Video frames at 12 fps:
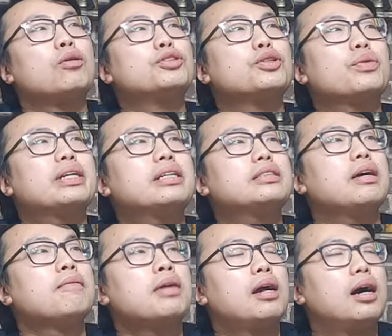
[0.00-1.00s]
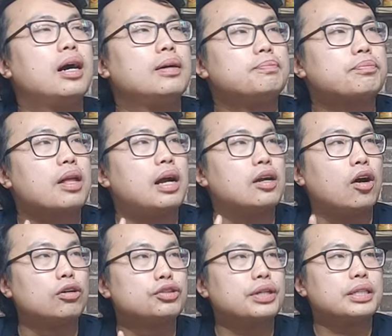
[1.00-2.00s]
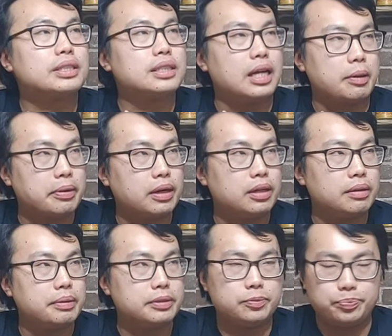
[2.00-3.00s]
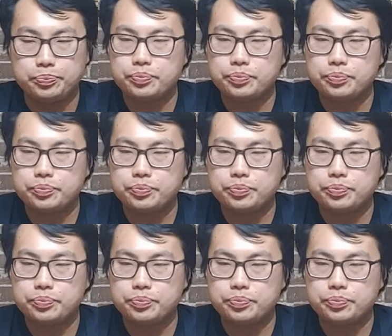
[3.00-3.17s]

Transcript: oh, do you know what it is? Um, I also get this in a lot of uh, beer.